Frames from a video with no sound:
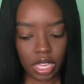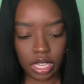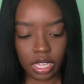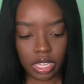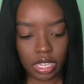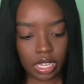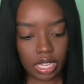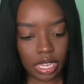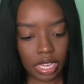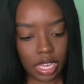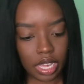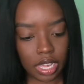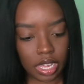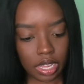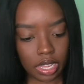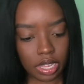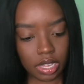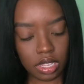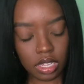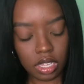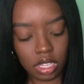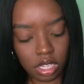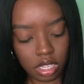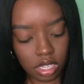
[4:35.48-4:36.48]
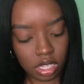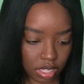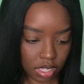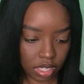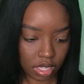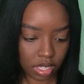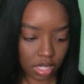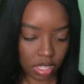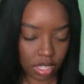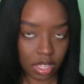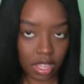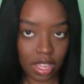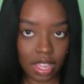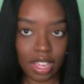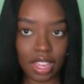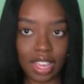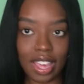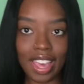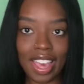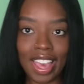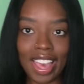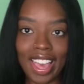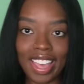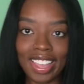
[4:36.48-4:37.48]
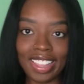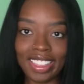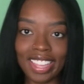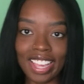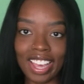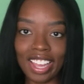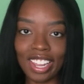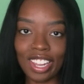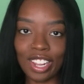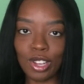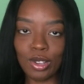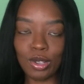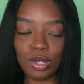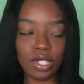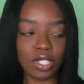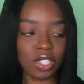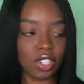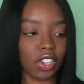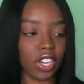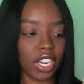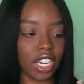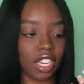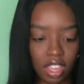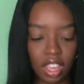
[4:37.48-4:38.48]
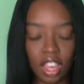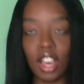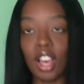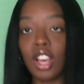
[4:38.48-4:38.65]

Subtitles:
yeah. The hello screen.